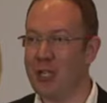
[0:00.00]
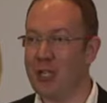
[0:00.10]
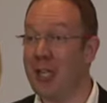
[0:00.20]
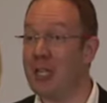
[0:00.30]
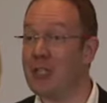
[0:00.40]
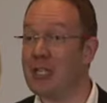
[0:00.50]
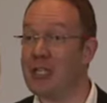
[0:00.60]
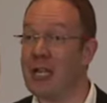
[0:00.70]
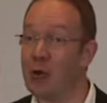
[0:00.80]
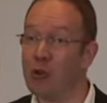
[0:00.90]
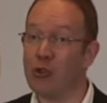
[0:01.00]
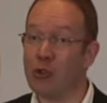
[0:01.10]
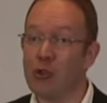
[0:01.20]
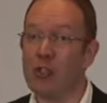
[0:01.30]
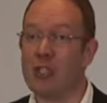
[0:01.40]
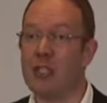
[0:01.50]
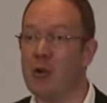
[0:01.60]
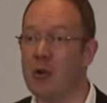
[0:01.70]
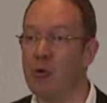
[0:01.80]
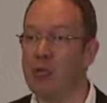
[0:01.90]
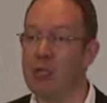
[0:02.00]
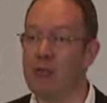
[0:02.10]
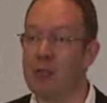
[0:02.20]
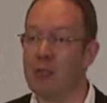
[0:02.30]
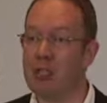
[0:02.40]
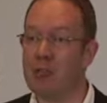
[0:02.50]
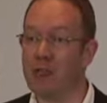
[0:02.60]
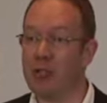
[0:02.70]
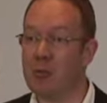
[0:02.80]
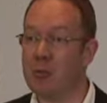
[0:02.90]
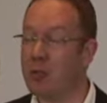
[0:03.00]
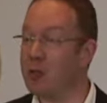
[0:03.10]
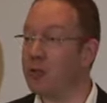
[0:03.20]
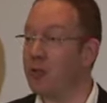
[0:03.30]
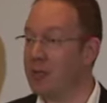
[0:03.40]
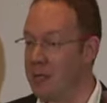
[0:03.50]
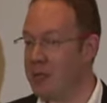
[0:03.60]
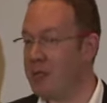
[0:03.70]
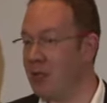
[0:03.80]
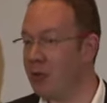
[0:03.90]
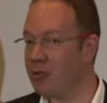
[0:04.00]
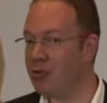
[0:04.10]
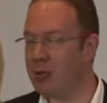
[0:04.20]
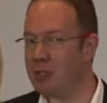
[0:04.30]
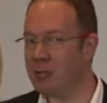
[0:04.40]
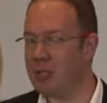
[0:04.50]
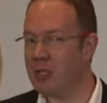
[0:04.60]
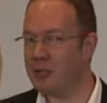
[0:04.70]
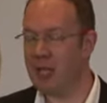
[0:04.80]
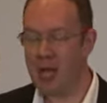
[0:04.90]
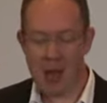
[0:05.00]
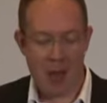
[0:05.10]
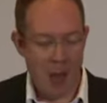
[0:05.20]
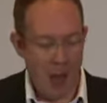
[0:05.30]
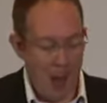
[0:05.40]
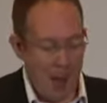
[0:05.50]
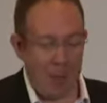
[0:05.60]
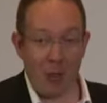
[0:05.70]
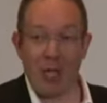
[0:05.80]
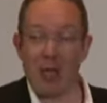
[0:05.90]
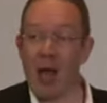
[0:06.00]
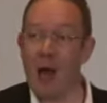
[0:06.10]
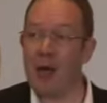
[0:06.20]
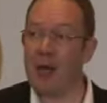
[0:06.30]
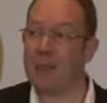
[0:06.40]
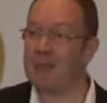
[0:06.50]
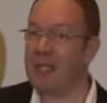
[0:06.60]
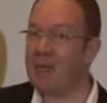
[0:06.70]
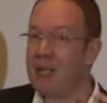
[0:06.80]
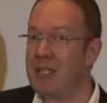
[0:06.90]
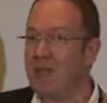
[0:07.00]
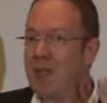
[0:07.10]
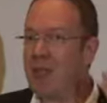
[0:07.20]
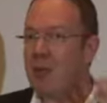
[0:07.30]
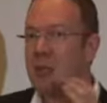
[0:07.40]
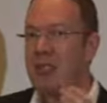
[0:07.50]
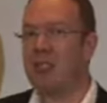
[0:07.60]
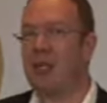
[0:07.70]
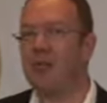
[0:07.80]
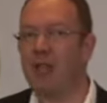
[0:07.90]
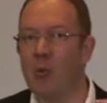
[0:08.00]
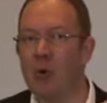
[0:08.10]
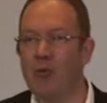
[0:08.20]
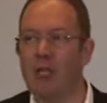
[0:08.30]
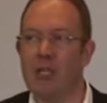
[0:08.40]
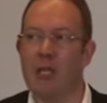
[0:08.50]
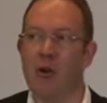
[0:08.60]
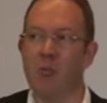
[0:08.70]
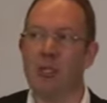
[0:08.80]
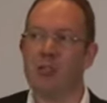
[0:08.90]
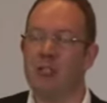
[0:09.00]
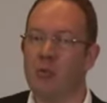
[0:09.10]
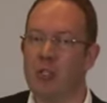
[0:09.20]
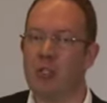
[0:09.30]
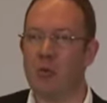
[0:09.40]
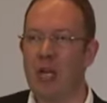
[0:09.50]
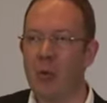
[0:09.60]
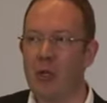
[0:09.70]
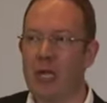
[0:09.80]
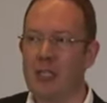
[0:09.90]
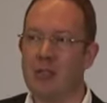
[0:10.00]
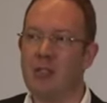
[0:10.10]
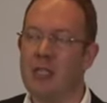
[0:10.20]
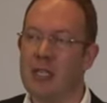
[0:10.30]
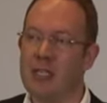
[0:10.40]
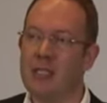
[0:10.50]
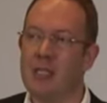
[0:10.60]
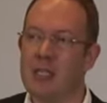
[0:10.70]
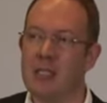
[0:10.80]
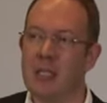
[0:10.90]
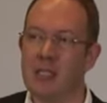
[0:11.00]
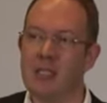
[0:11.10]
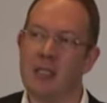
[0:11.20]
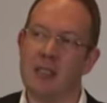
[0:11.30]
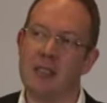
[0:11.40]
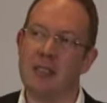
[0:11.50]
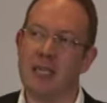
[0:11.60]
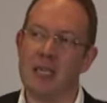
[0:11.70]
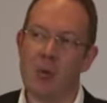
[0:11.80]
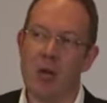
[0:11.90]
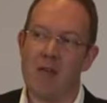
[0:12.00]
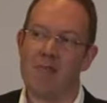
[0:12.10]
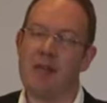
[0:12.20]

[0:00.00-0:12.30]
engage and also not just in our own respective streams, but also beyond the streams themselves. But okay, if I think about myself now, what really are the objectives, what I would like to see us taking away